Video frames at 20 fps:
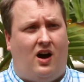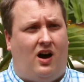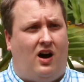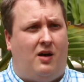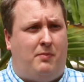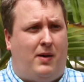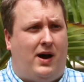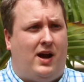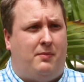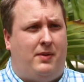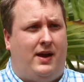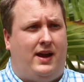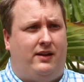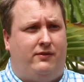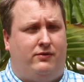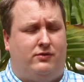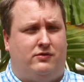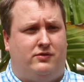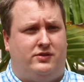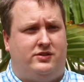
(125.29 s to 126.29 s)
our
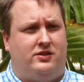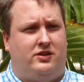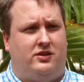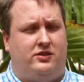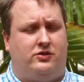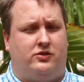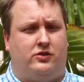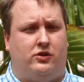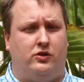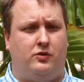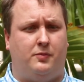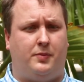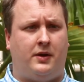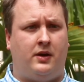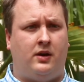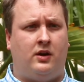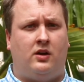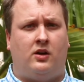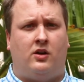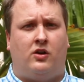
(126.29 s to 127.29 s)
biobehavioural research group.
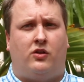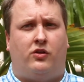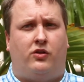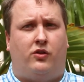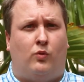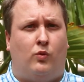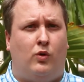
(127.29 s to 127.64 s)
The